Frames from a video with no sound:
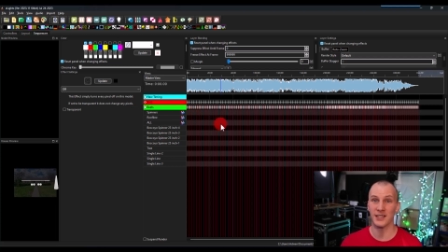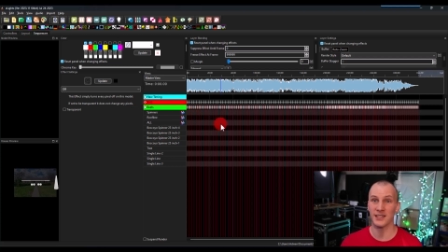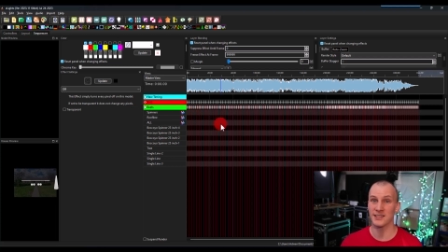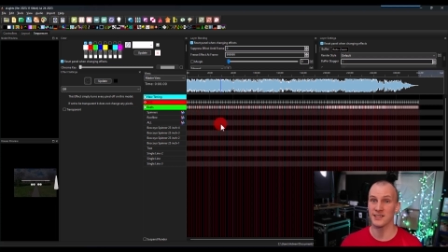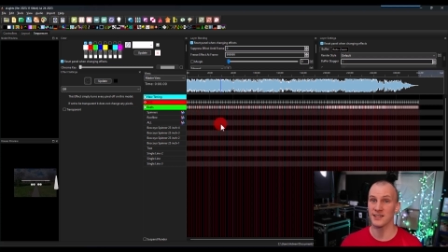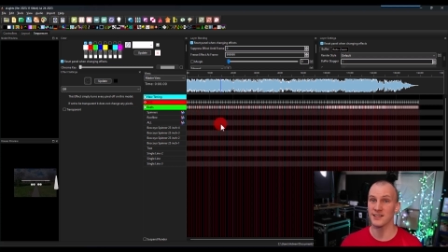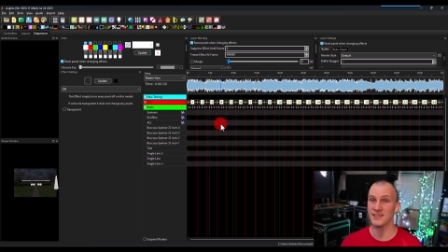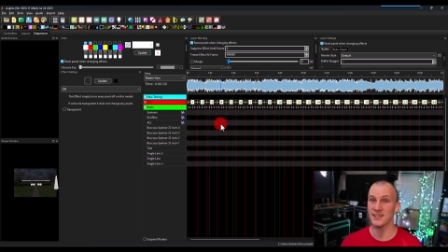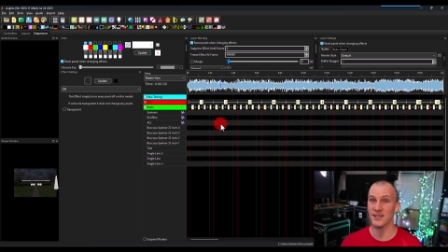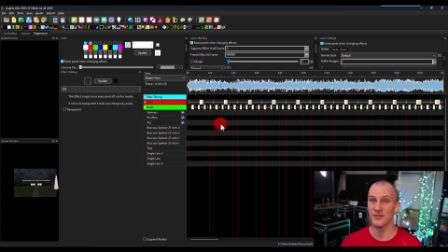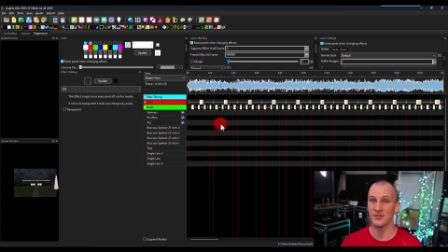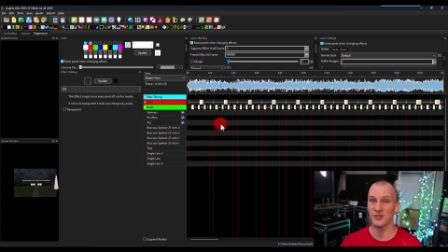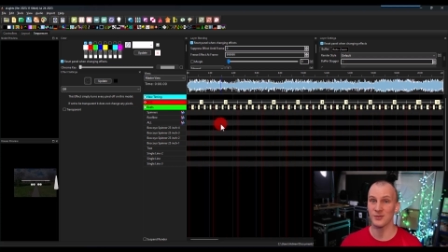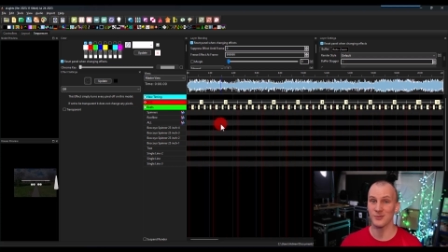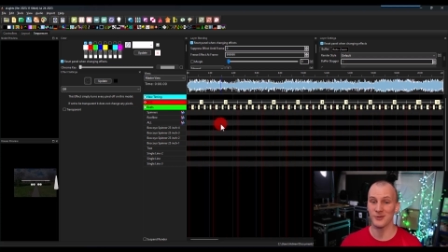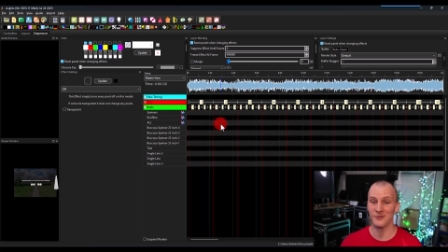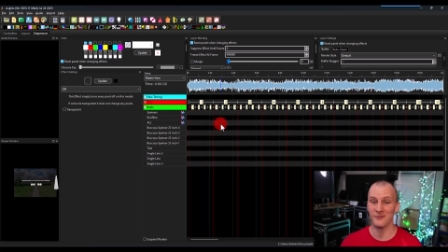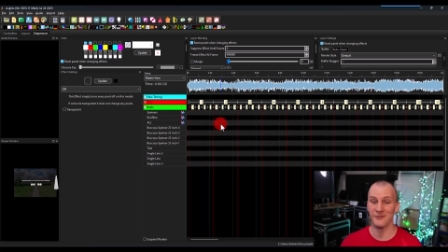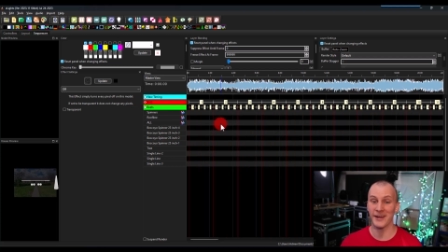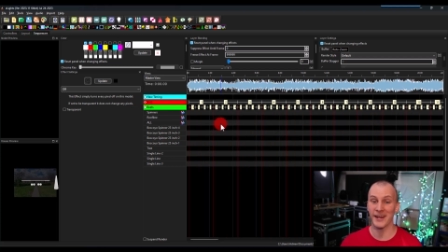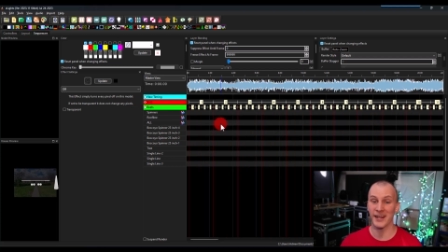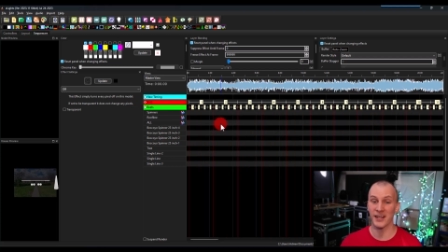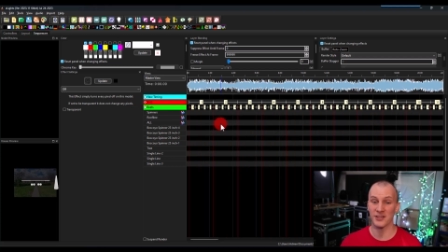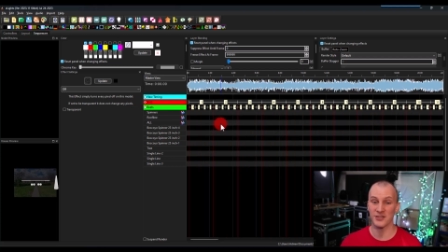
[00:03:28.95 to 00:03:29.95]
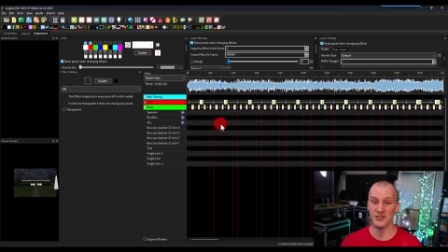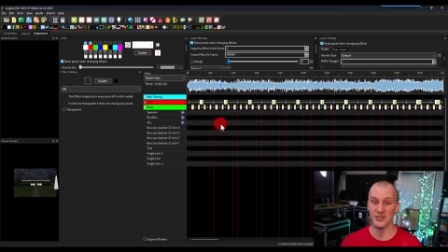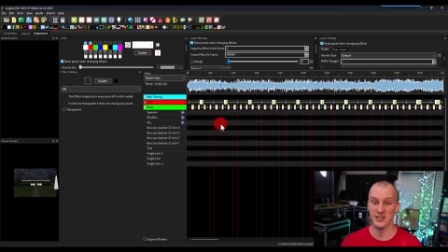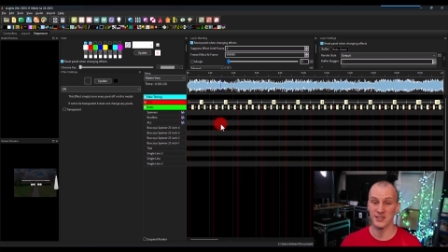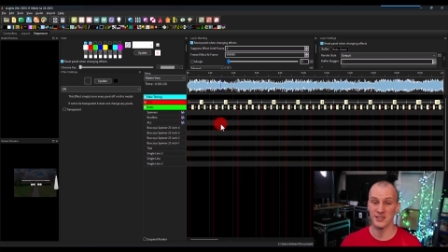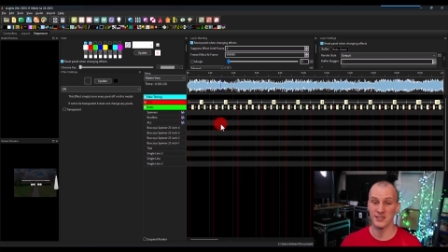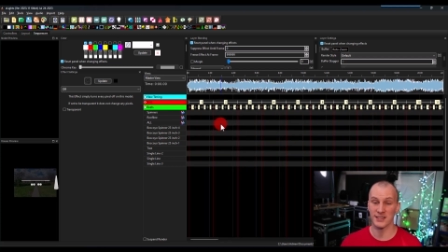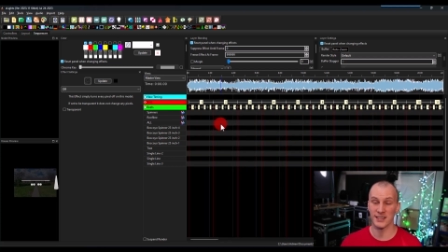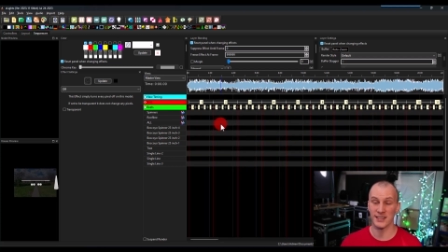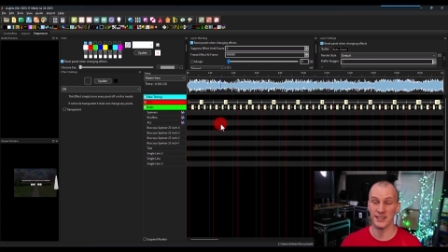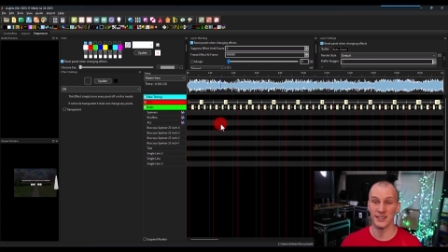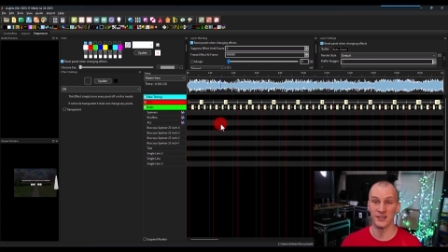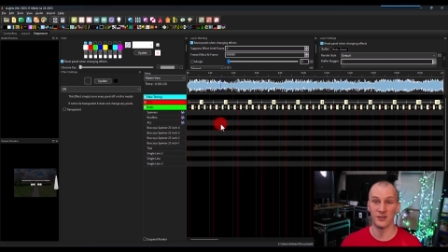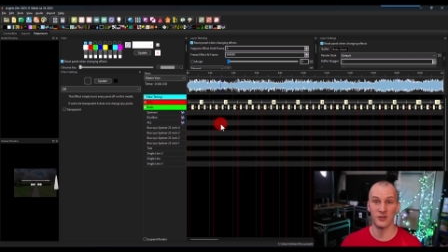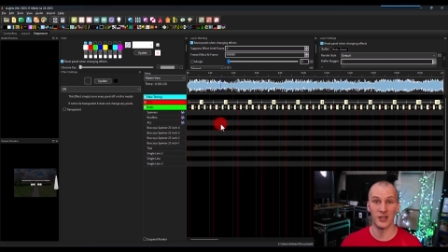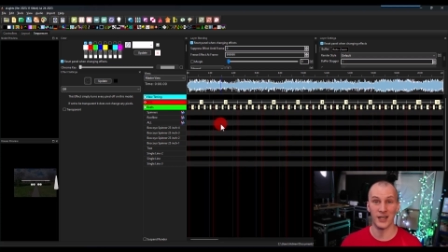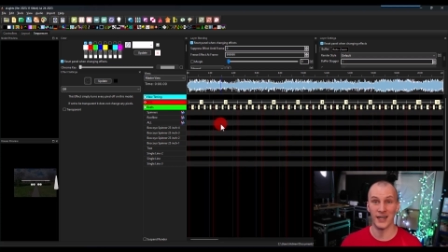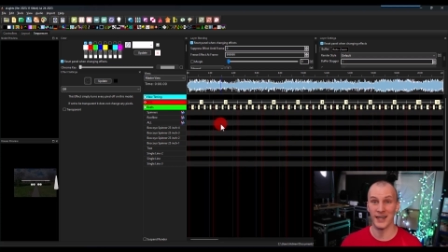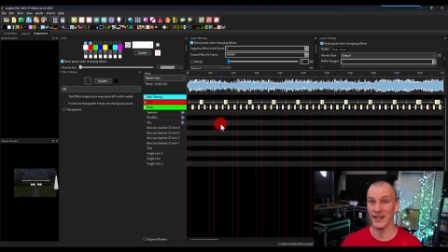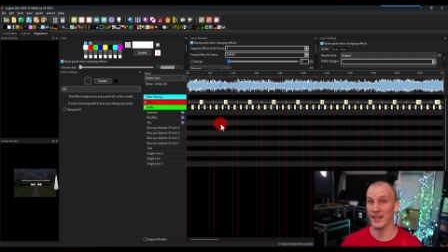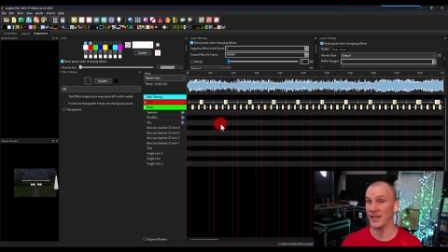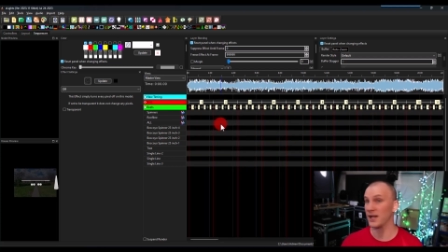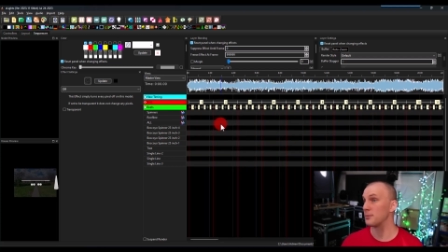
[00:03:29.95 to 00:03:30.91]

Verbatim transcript: does have some advantages in lining